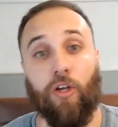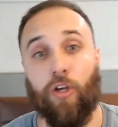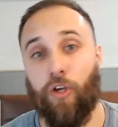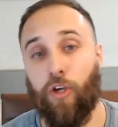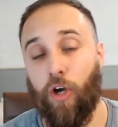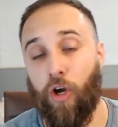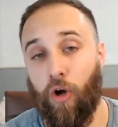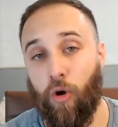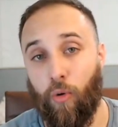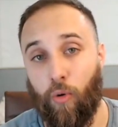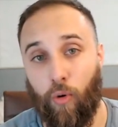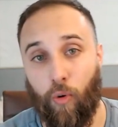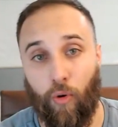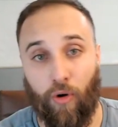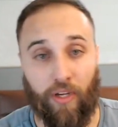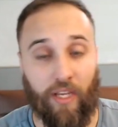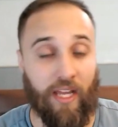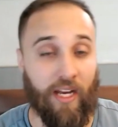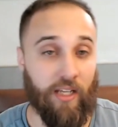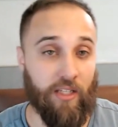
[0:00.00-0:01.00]
go
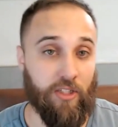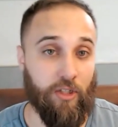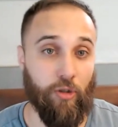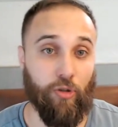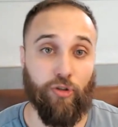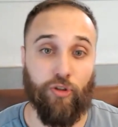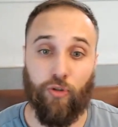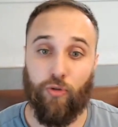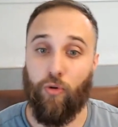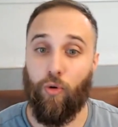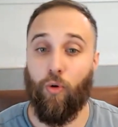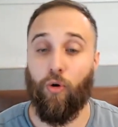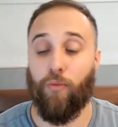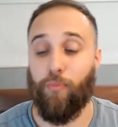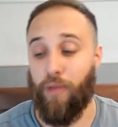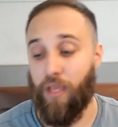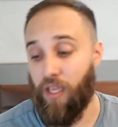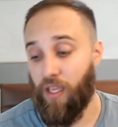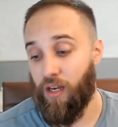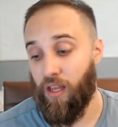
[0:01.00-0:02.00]
organic, social, or
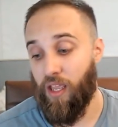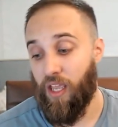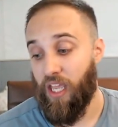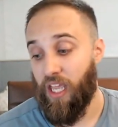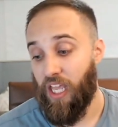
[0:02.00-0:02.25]
paid.